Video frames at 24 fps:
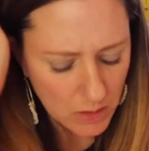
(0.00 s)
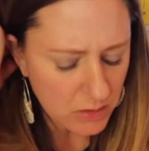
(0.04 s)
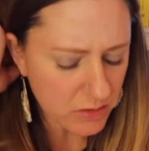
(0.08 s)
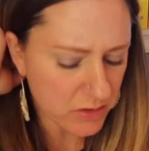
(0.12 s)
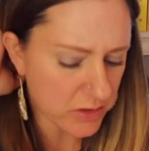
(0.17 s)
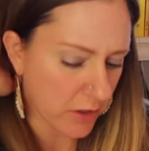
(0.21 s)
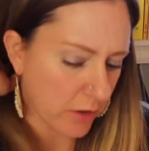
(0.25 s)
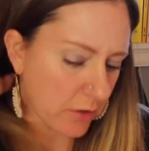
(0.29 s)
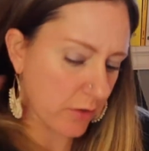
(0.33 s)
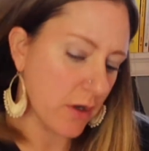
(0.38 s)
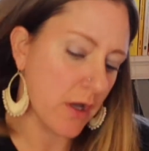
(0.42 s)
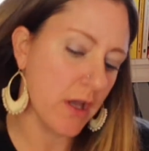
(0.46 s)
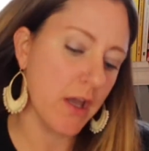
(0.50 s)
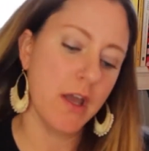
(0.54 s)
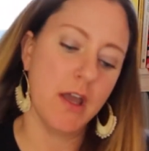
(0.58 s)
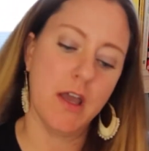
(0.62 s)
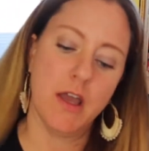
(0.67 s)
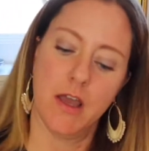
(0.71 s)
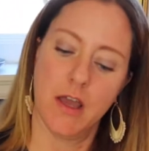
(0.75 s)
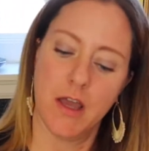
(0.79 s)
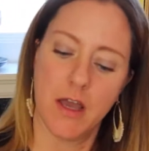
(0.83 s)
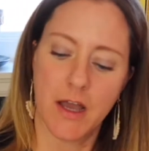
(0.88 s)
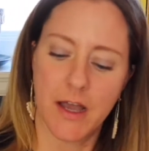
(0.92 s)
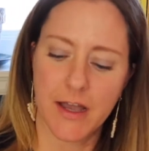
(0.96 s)
So
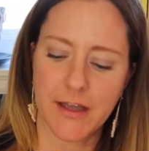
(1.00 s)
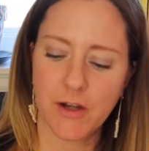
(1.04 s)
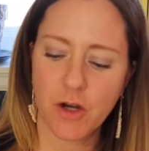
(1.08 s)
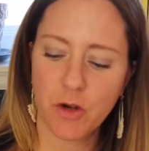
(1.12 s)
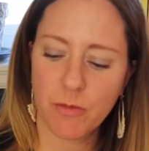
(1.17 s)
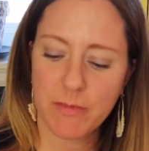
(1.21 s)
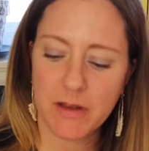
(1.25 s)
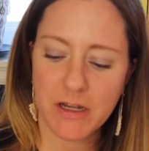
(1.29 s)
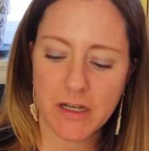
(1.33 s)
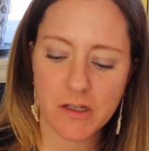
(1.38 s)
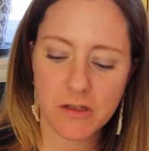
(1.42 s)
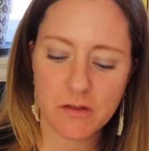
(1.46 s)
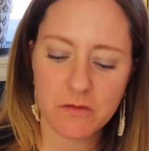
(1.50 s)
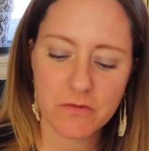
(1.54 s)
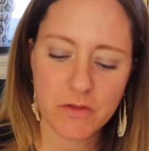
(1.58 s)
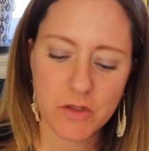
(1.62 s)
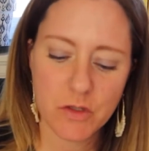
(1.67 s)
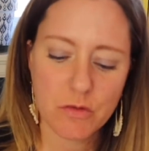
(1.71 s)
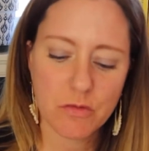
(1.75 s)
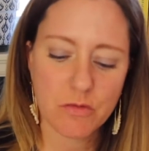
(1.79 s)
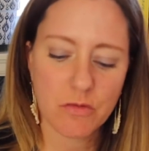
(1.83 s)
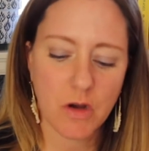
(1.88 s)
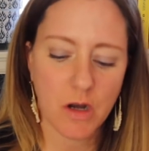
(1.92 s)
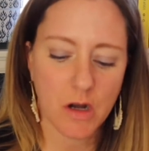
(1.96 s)
I know many of
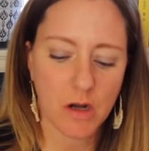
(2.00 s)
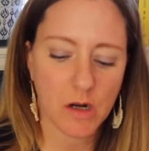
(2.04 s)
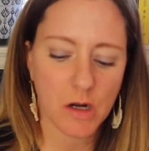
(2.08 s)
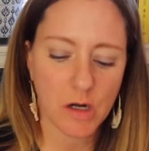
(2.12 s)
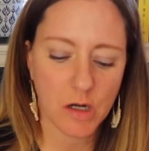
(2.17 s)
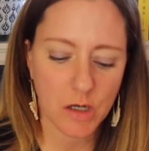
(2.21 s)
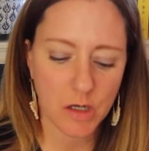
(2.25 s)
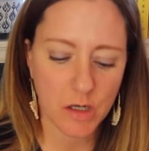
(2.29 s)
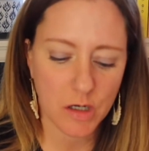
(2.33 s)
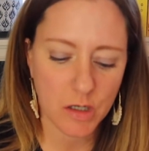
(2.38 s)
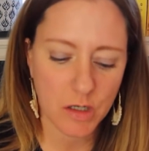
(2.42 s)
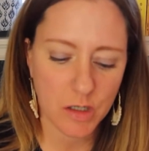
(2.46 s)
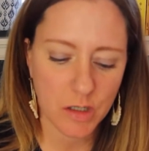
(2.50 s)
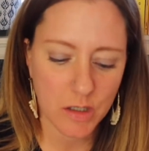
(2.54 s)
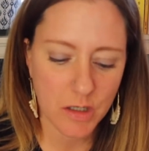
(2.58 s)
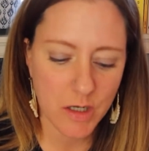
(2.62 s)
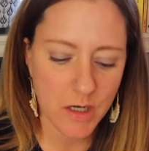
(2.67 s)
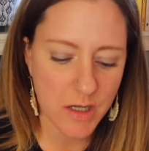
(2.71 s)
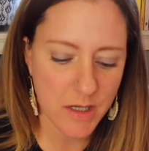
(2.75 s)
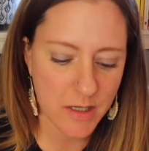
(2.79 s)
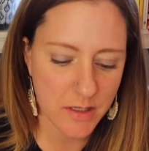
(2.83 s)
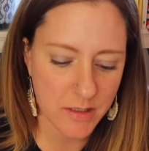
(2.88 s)
you are